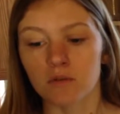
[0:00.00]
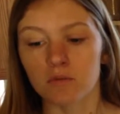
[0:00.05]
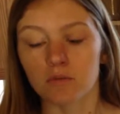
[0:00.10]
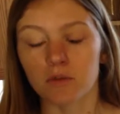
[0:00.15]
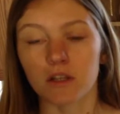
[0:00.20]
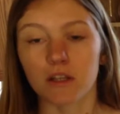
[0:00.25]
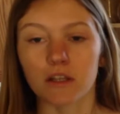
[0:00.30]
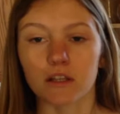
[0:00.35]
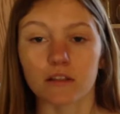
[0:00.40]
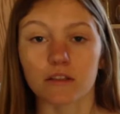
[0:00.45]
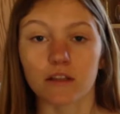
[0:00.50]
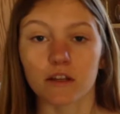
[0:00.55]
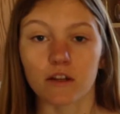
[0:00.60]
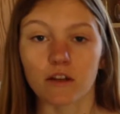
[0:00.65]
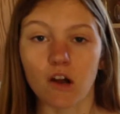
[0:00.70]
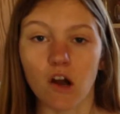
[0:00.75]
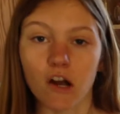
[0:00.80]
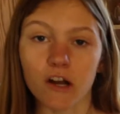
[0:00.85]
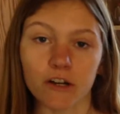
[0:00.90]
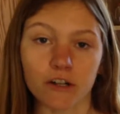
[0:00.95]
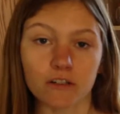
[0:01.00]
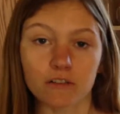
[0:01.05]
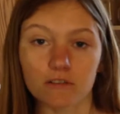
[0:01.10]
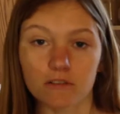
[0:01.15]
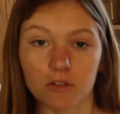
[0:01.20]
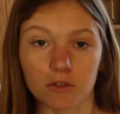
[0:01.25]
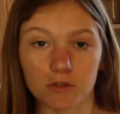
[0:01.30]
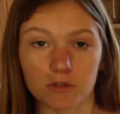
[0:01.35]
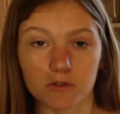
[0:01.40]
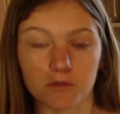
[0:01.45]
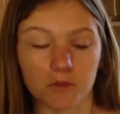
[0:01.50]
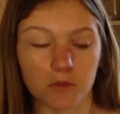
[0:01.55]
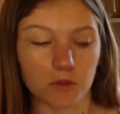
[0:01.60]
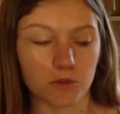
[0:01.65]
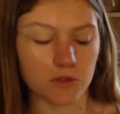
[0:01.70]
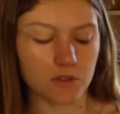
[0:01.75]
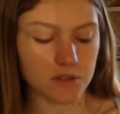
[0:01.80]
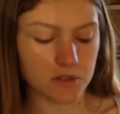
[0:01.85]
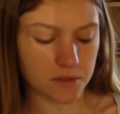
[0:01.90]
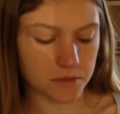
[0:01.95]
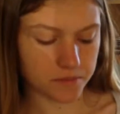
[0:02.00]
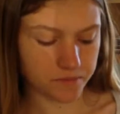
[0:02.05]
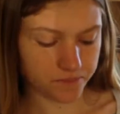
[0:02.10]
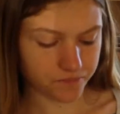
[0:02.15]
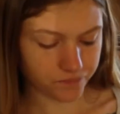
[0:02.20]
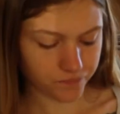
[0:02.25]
we eat that aren't those foods.